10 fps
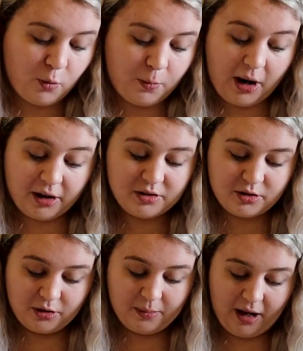
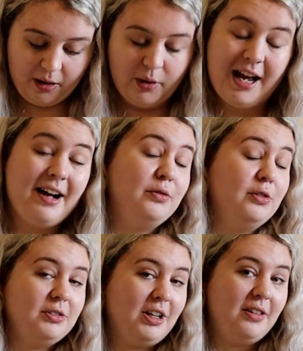Barnstormer. We have
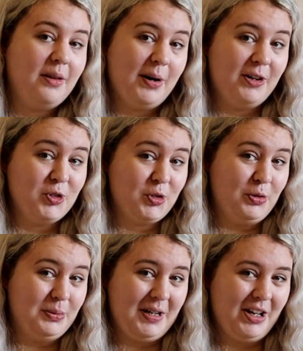not done the
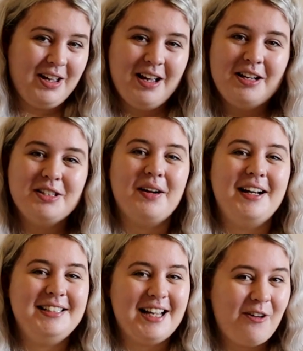Barnstormer, so
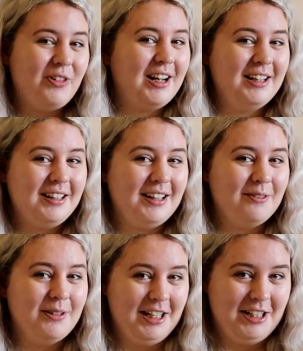I definitely
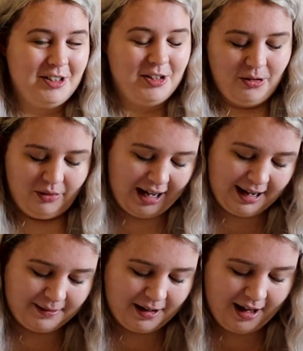think we need to do
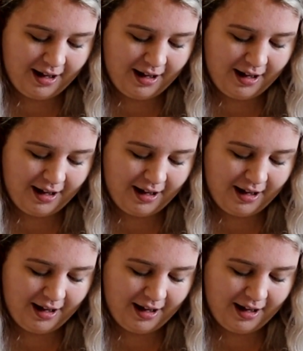that.